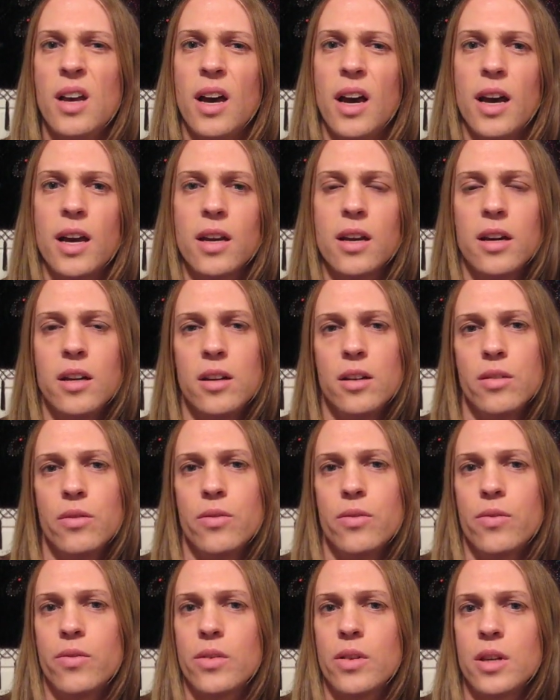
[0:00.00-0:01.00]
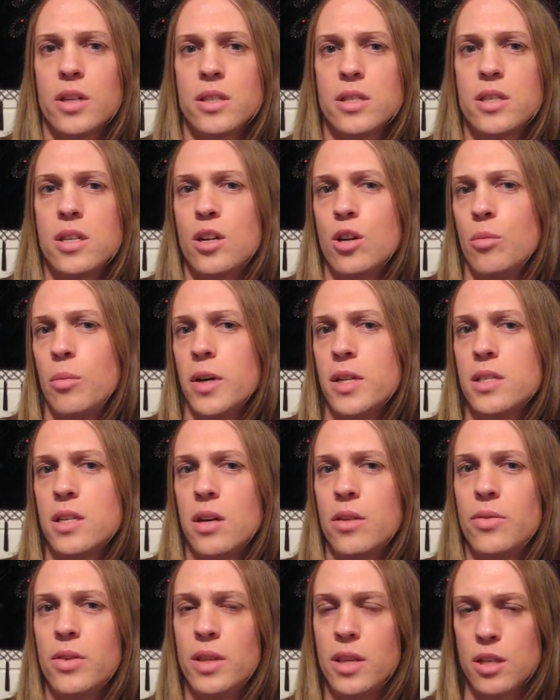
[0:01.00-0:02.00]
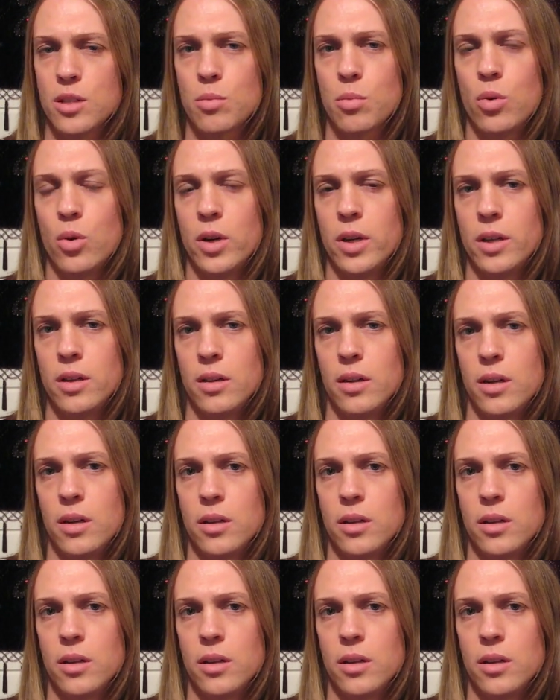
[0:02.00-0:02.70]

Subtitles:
I kind of consider myself at this point